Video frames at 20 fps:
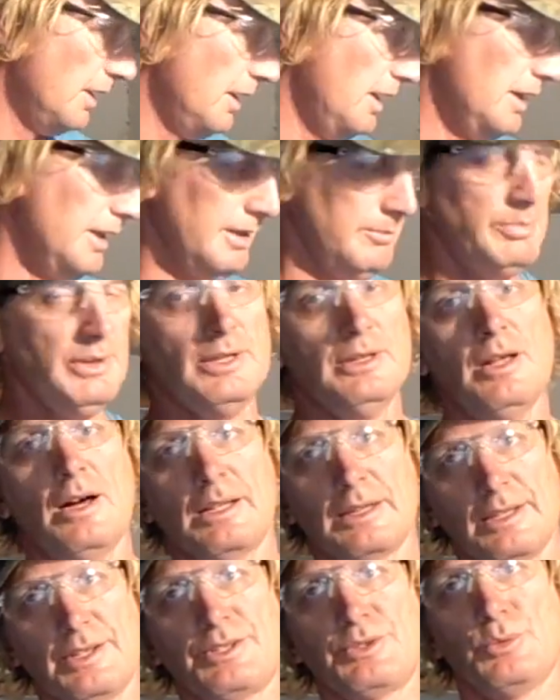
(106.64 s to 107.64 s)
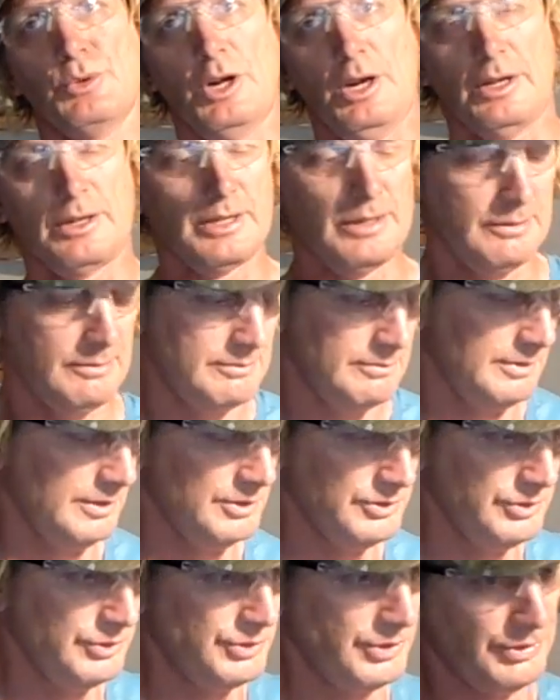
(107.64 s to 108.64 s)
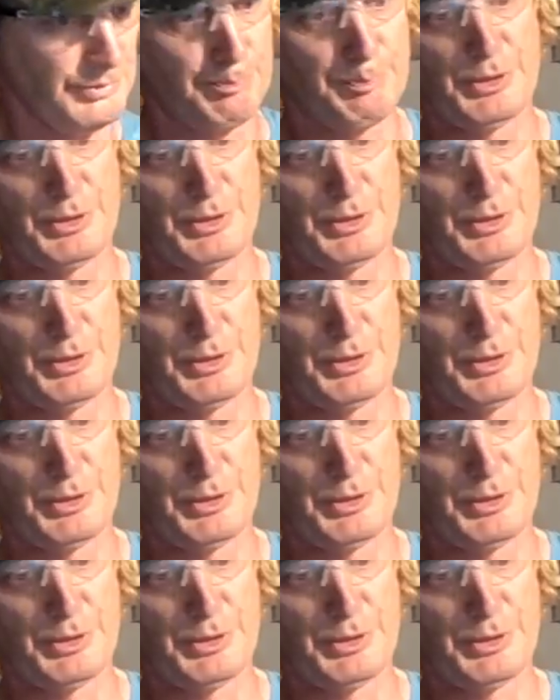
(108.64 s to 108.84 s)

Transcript: And it'd be a lot less work. You just...